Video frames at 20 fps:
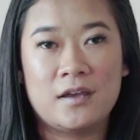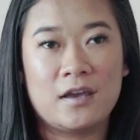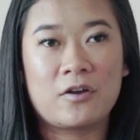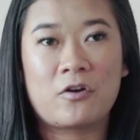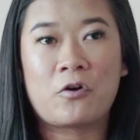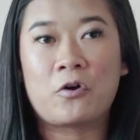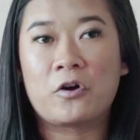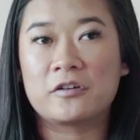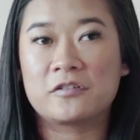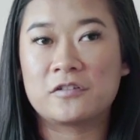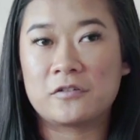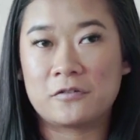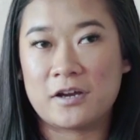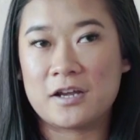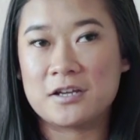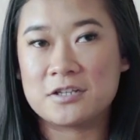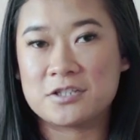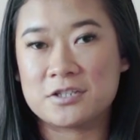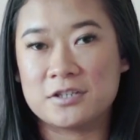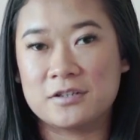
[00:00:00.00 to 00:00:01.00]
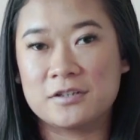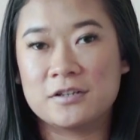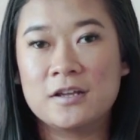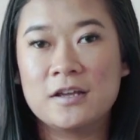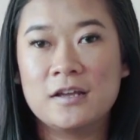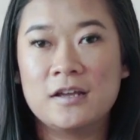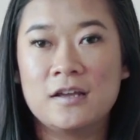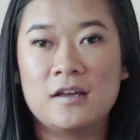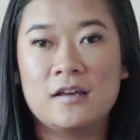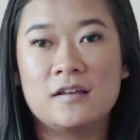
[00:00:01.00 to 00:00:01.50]
Incarceration,
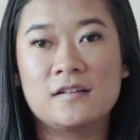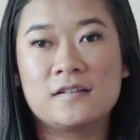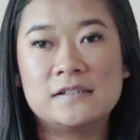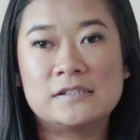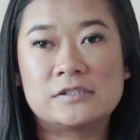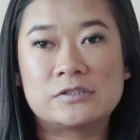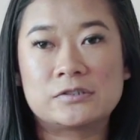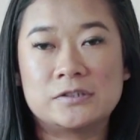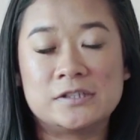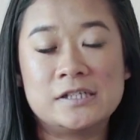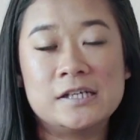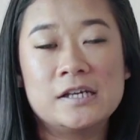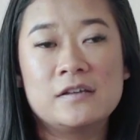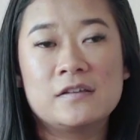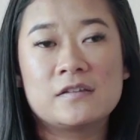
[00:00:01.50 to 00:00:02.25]
essentially.